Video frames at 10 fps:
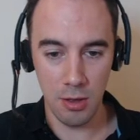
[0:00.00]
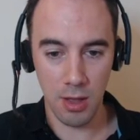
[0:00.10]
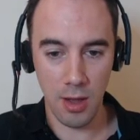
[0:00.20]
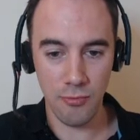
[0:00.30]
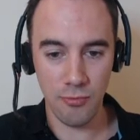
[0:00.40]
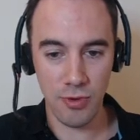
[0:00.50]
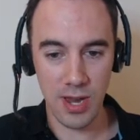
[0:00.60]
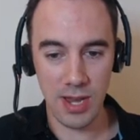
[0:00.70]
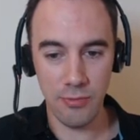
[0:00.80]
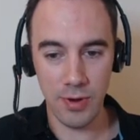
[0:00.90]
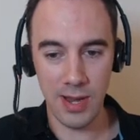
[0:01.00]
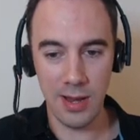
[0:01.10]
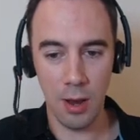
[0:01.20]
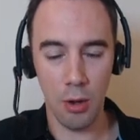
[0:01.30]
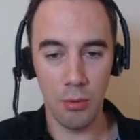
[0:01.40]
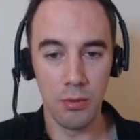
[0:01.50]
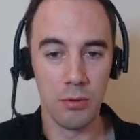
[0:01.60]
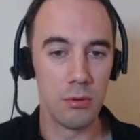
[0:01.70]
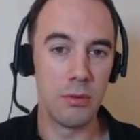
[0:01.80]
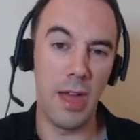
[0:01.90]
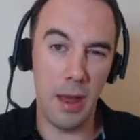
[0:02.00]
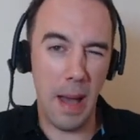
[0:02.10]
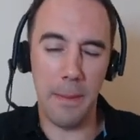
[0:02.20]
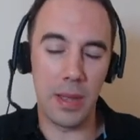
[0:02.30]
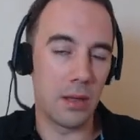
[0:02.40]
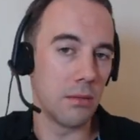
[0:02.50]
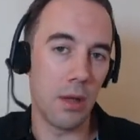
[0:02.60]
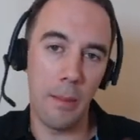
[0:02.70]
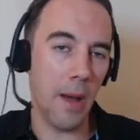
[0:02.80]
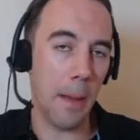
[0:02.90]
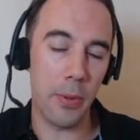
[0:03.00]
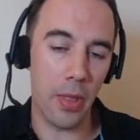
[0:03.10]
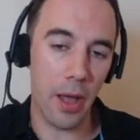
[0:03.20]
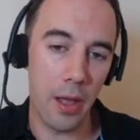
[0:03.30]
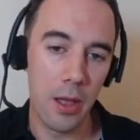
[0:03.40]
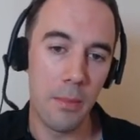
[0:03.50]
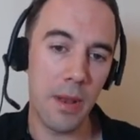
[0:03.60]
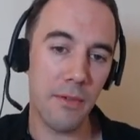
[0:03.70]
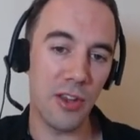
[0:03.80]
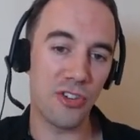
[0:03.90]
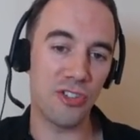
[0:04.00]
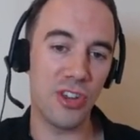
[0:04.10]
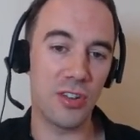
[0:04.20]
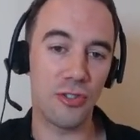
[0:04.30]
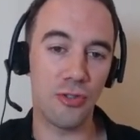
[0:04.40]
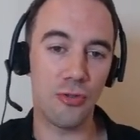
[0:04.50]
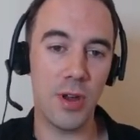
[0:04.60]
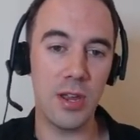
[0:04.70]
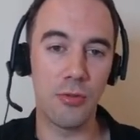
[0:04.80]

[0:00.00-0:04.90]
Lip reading: like really, really low, then I'm happy. I'm happy with that. But if I just see a straight